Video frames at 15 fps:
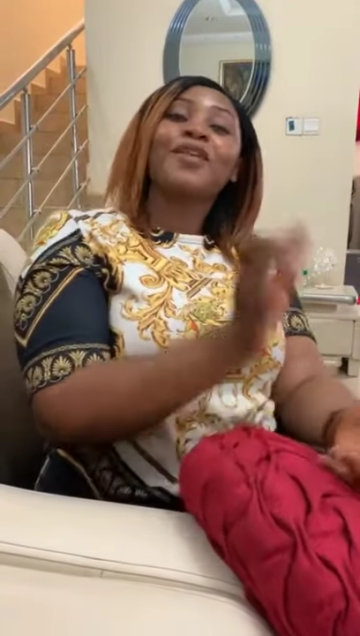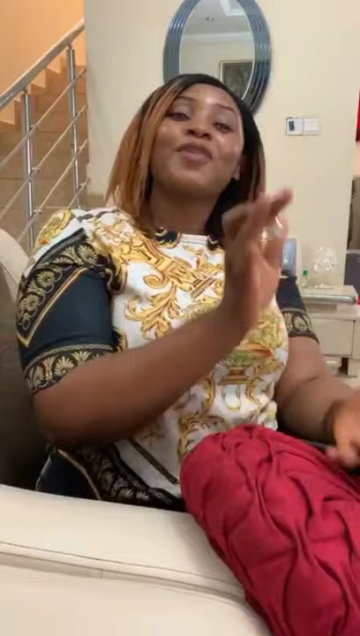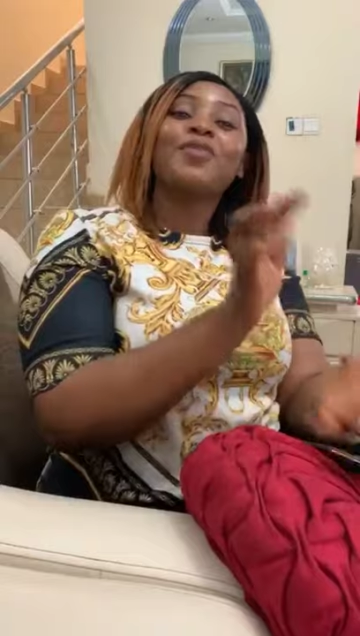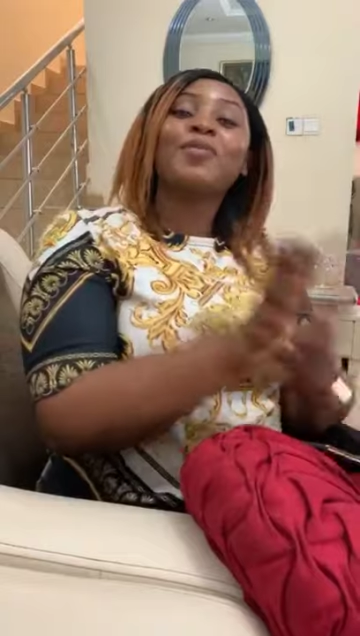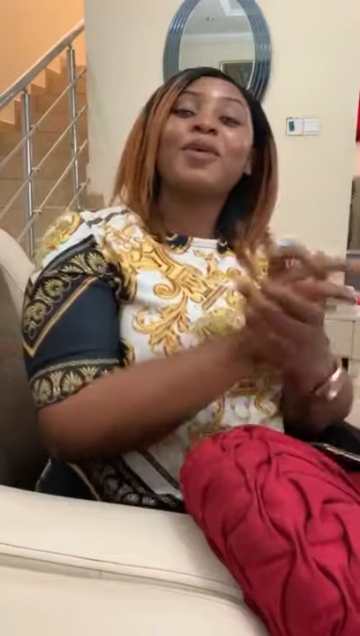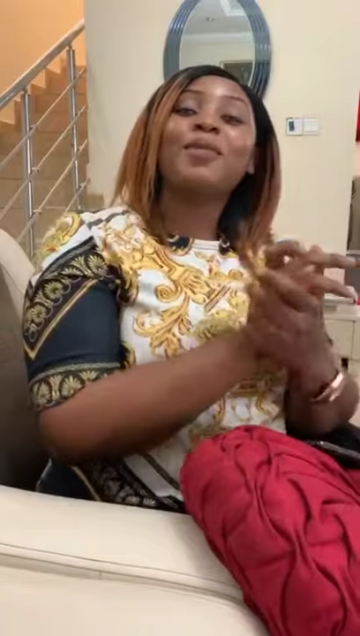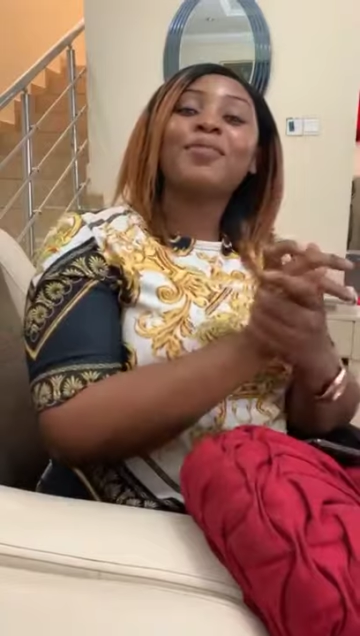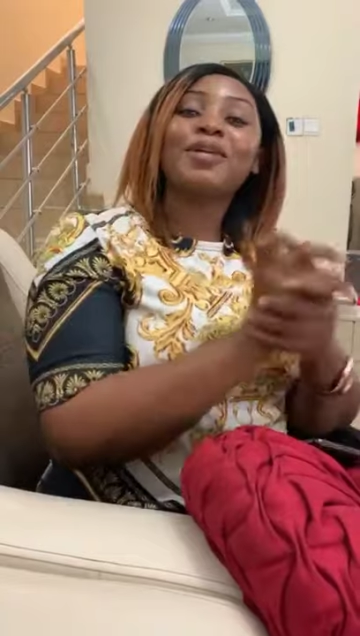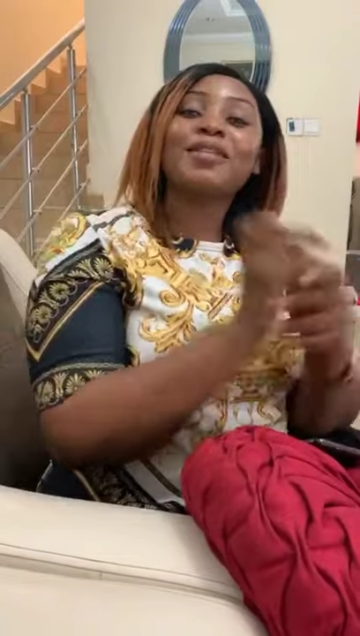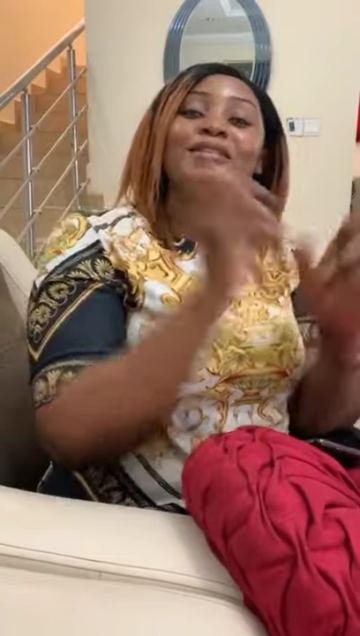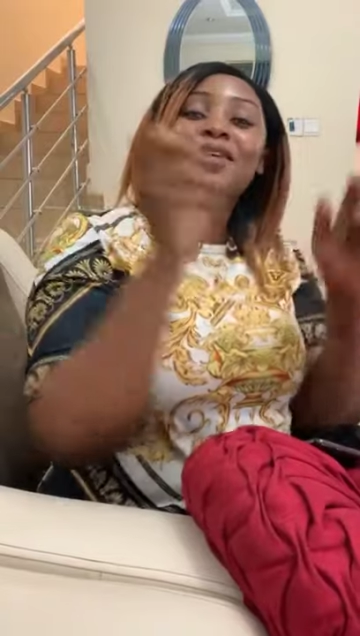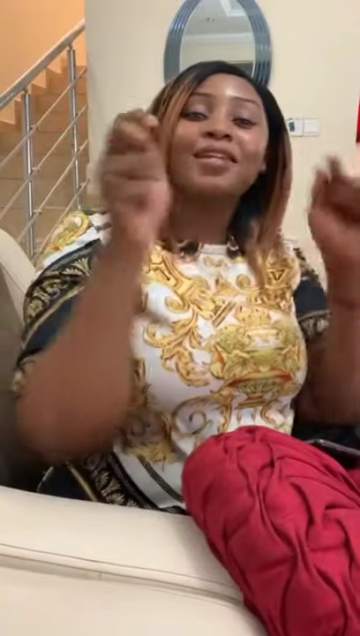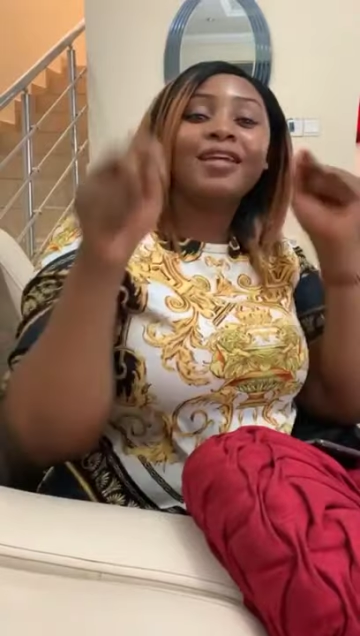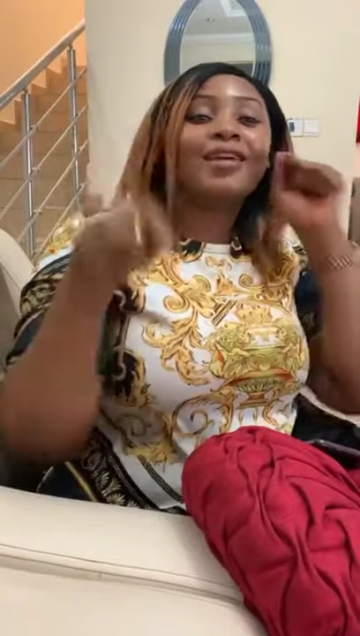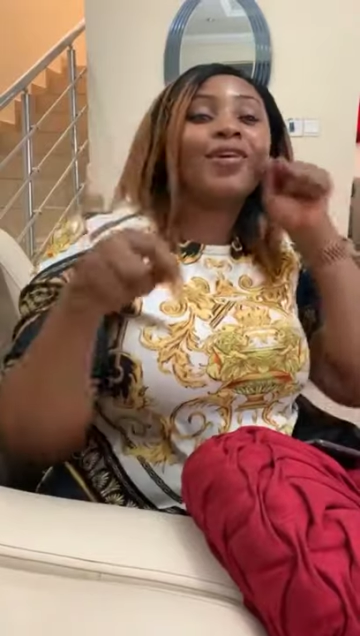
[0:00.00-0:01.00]
Remember to
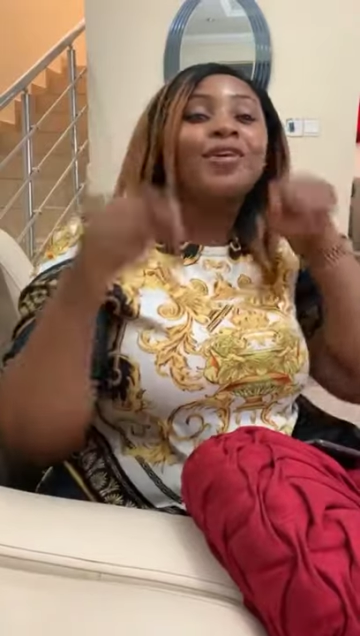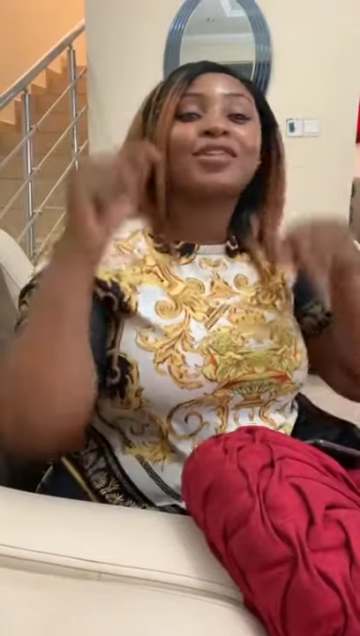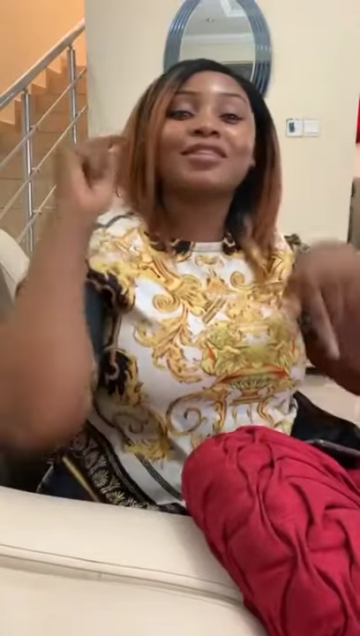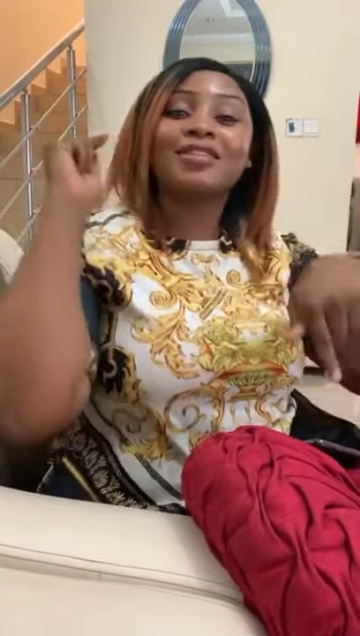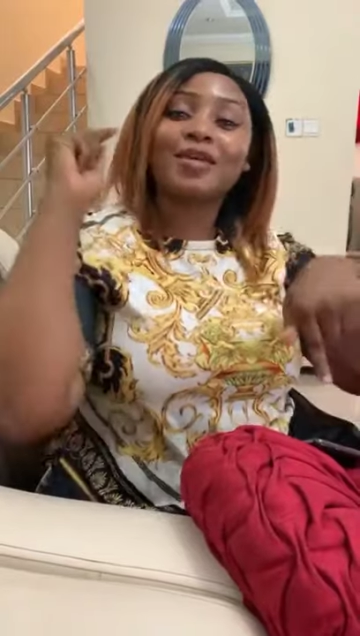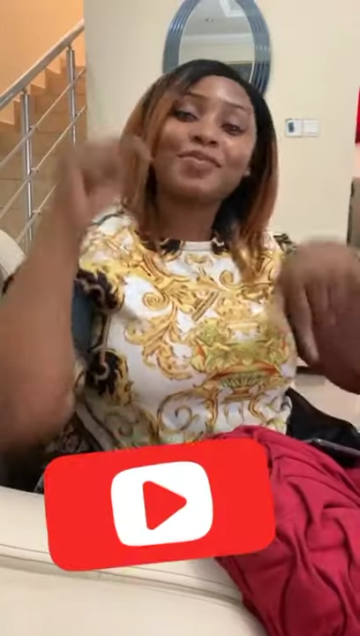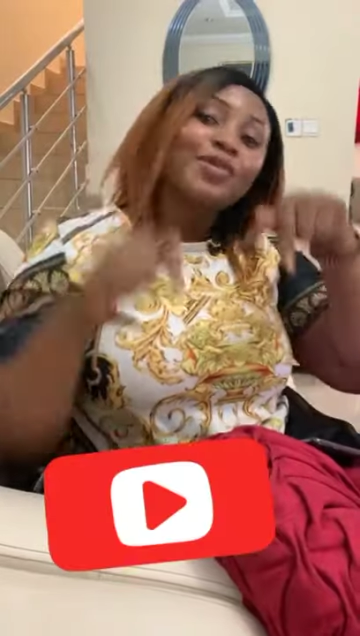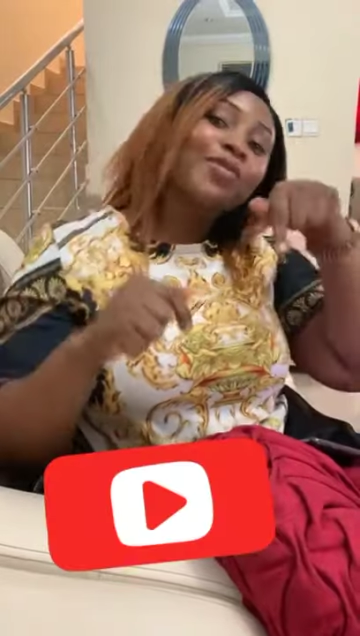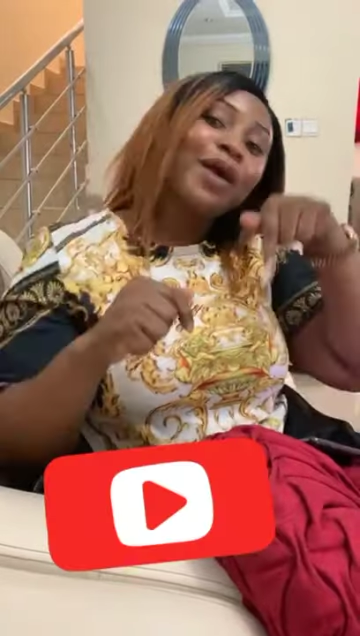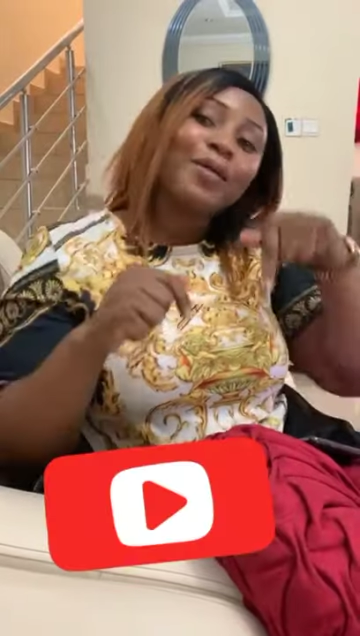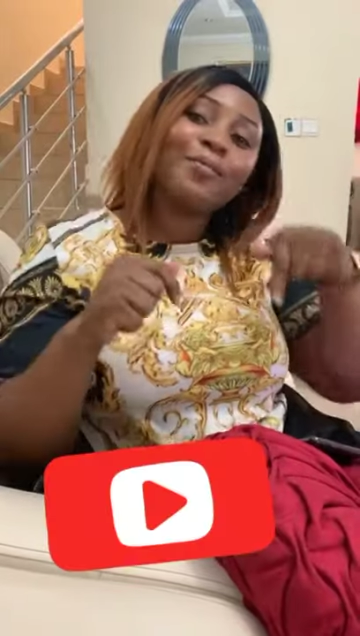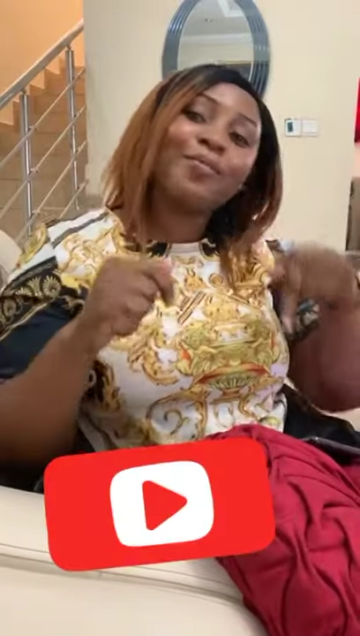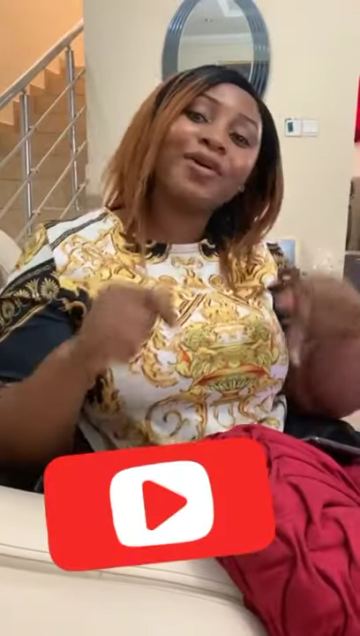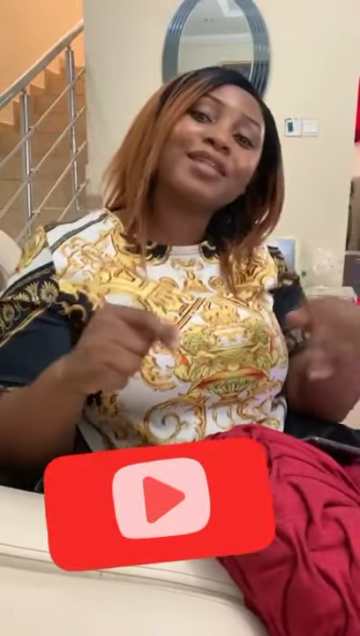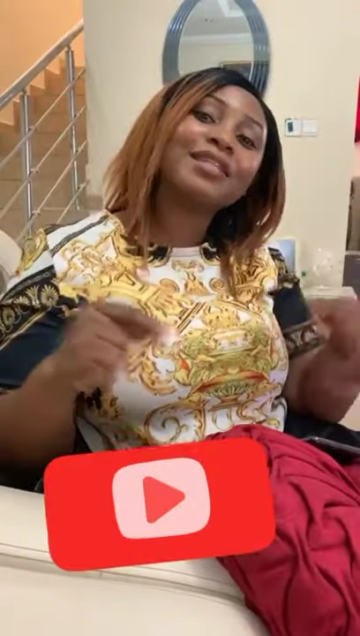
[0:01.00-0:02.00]
click on the
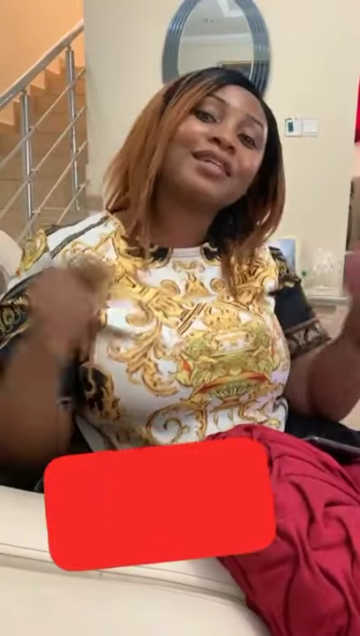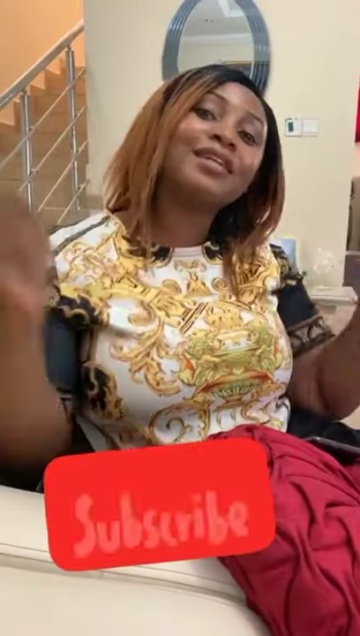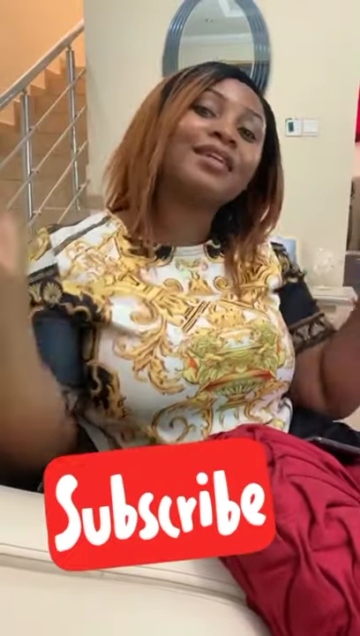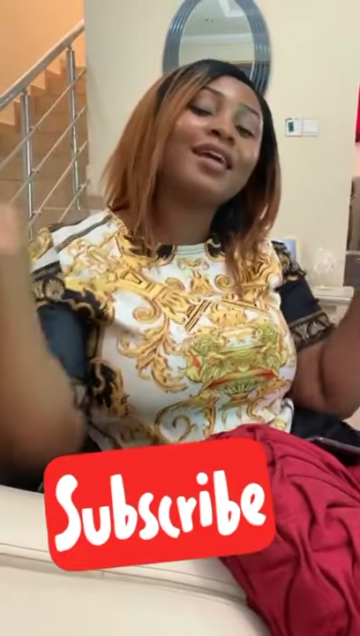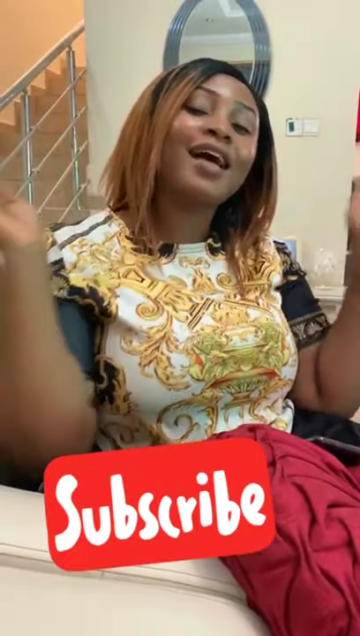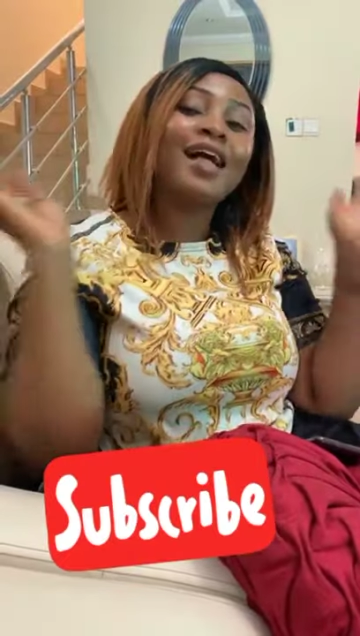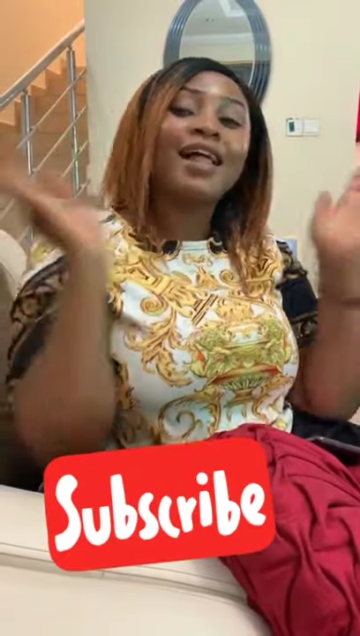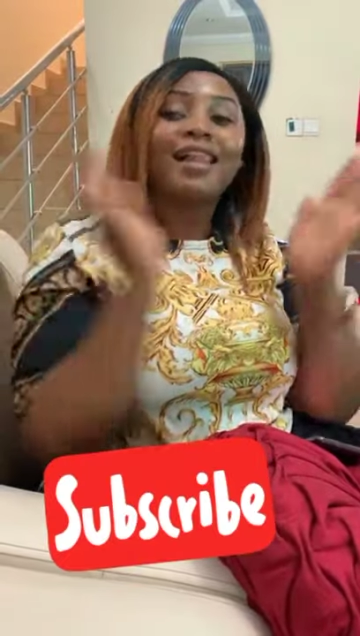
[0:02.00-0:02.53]
subscribe button,